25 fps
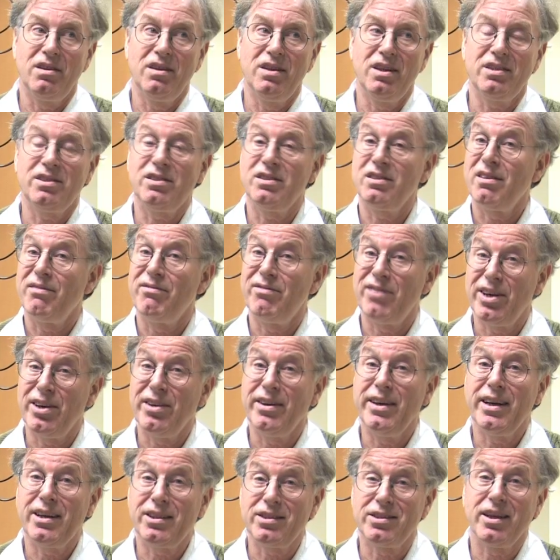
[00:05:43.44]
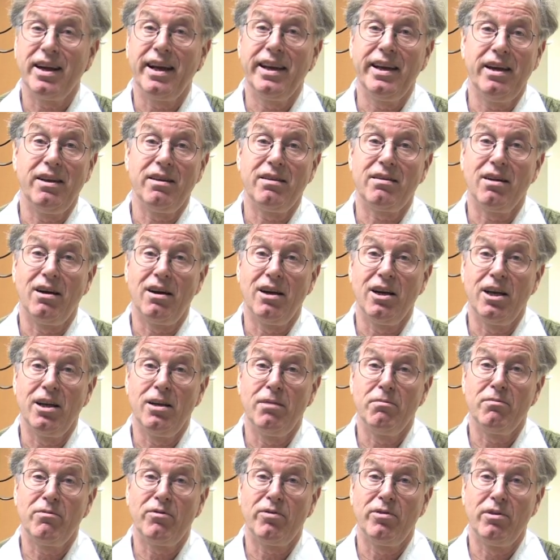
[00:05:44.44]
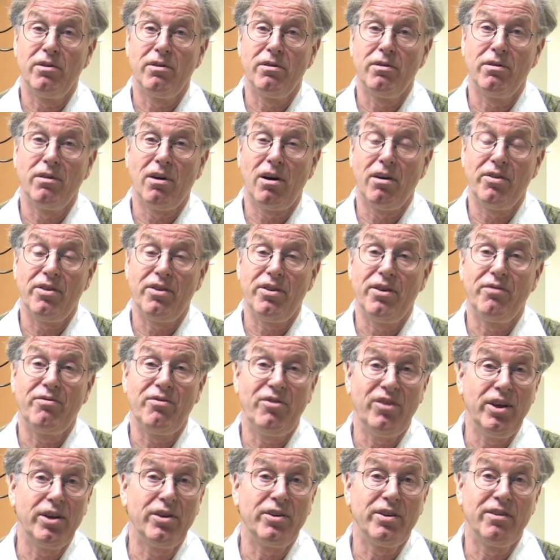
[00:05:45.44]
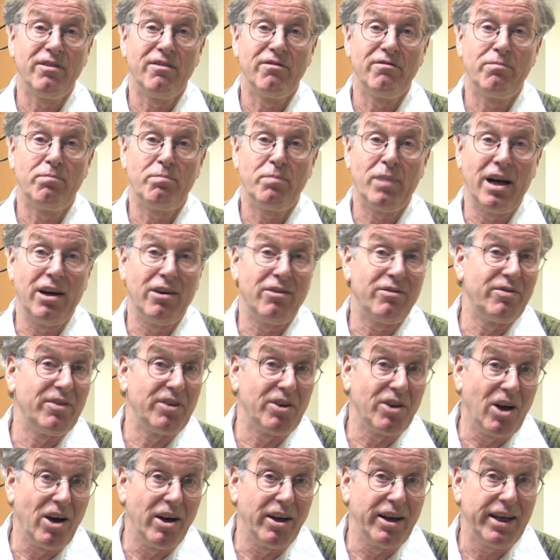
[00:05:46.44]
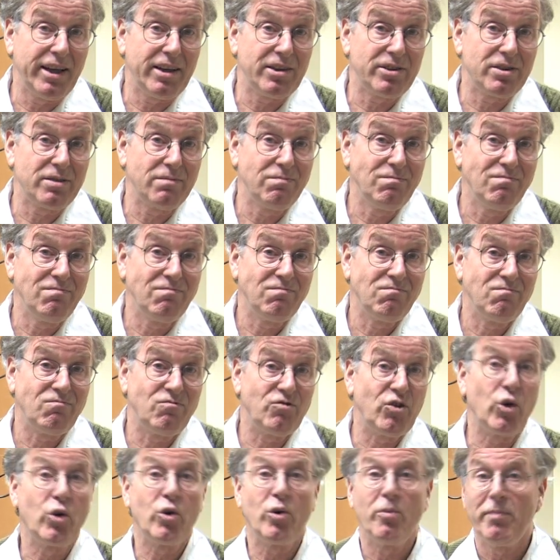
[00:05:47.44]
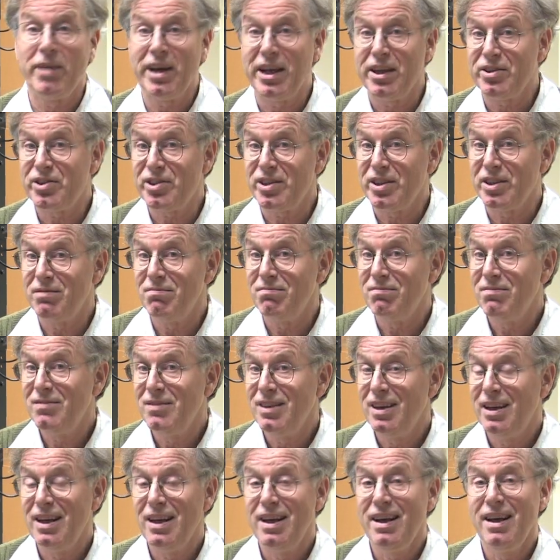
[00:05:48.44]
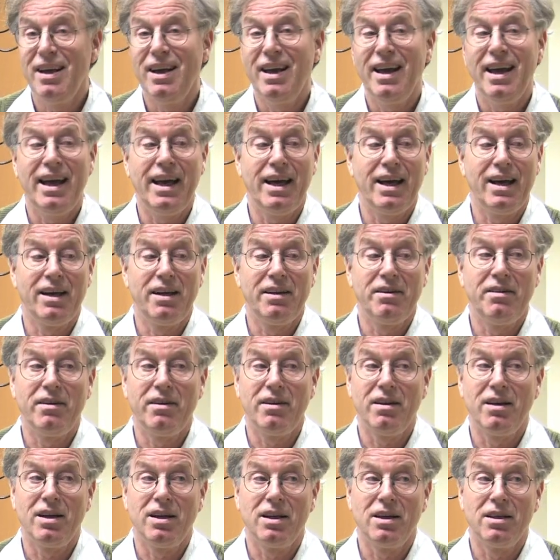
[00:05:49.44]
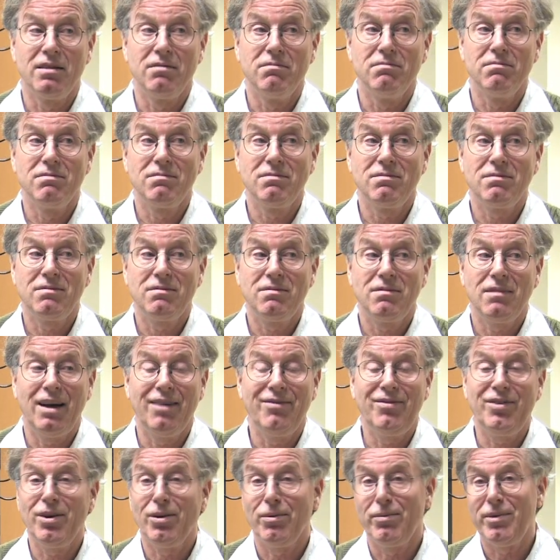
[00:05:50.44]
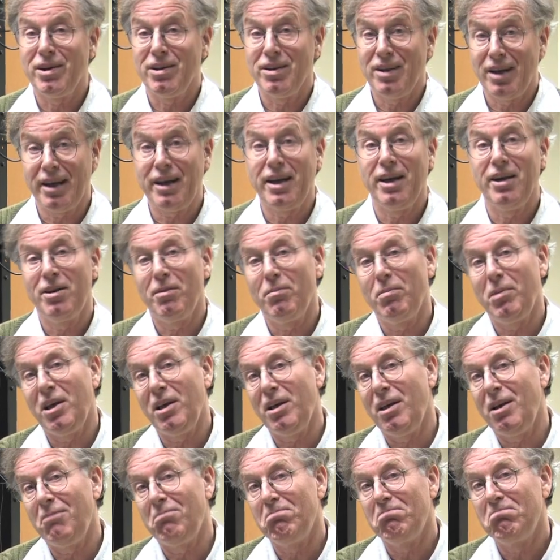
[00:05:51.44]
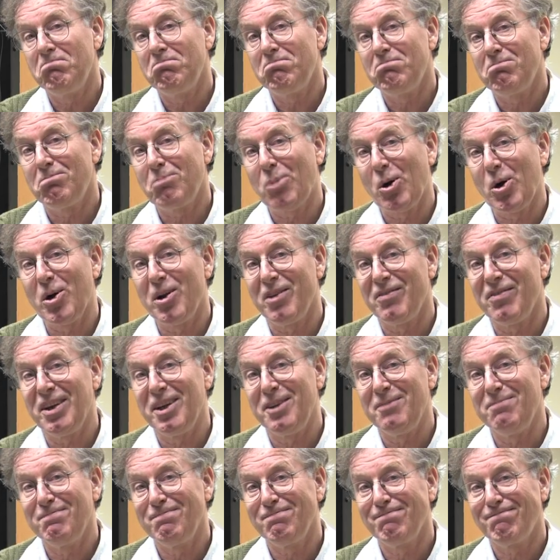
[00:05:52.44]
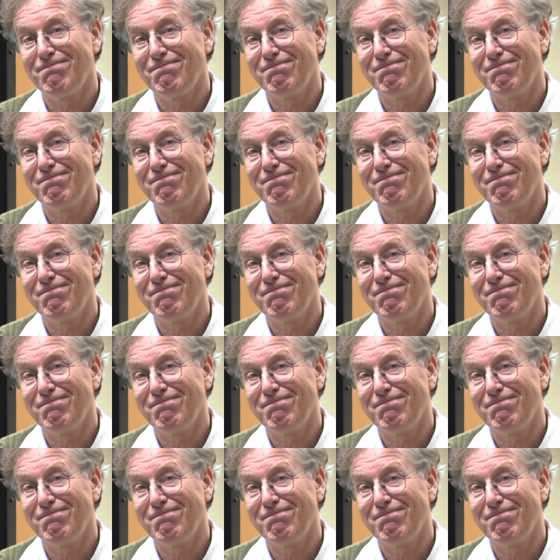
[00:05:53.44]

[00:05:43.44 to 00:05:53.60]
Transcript: This is a very exciting time for the field of biophotonics, photomedicine, and um, I feel real lucky to be part of it.